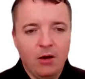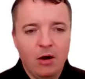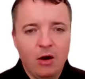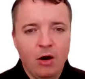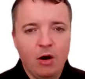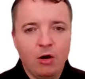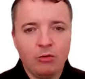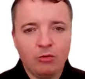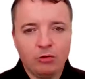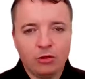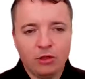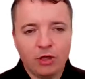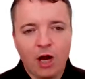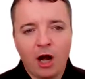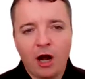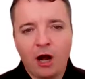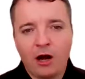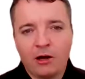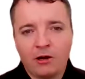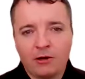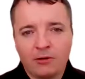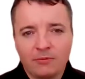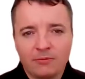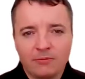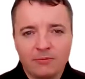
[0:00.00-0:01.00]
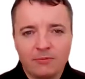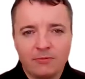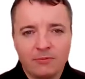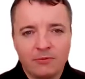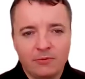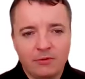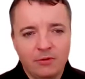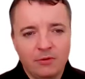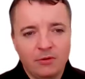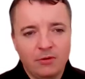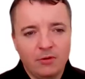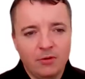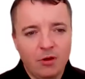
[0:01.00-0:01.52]
Old car.
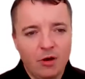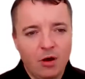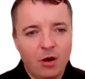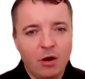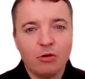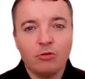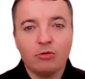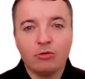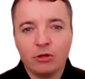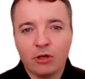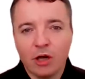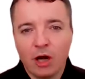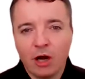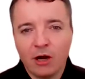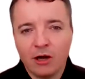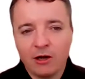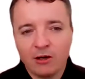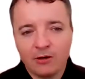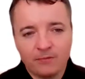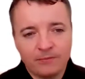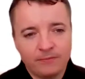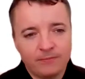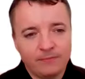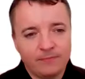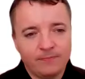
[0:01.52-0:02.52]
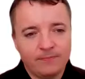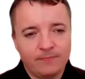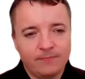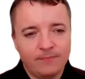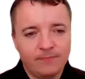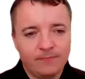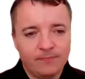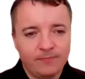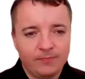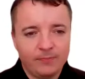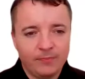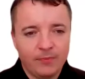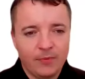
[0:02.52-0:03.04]
Old car.
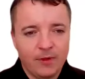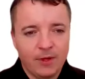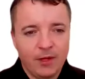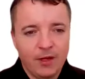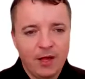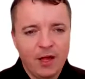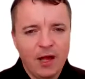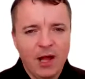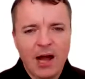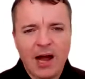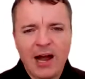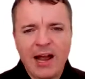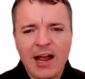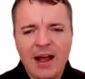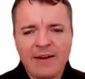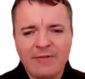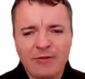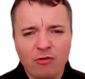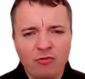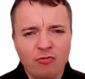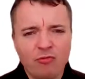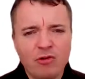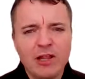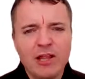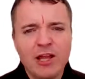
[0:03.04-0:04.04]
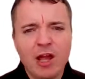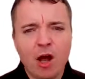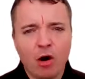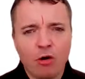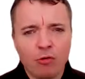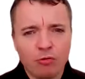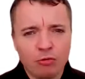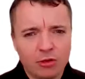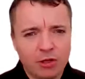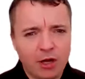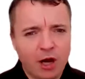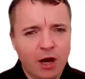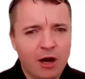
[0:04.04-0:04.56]
I have a really
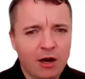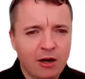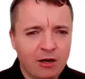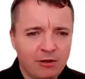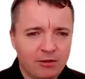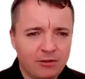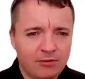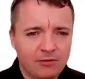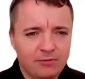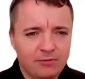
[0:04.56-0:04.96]
old car.